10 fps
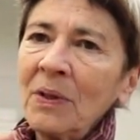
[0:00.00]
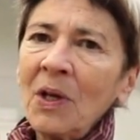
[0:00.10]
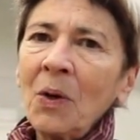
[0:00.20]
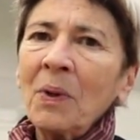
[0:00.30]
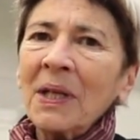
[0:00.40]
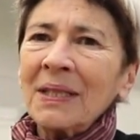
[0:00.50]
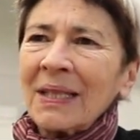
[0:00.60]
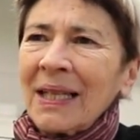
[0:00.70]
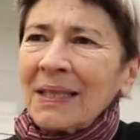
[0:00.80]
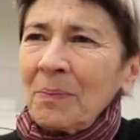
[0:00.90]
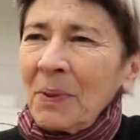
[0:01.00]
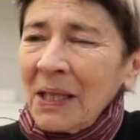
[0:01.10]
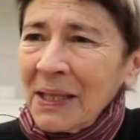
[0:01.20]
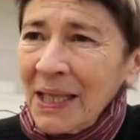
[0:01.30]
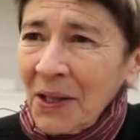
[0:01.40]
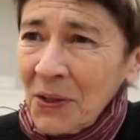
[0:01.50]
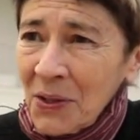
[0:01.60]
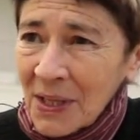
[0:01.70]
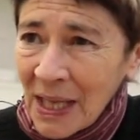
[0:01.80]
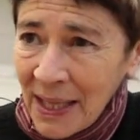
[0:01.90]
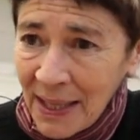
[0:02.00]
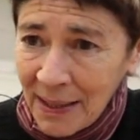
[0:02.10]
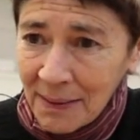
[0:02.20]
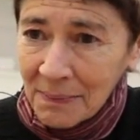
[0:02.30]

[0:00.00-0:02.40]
know what it's like to be on the other side.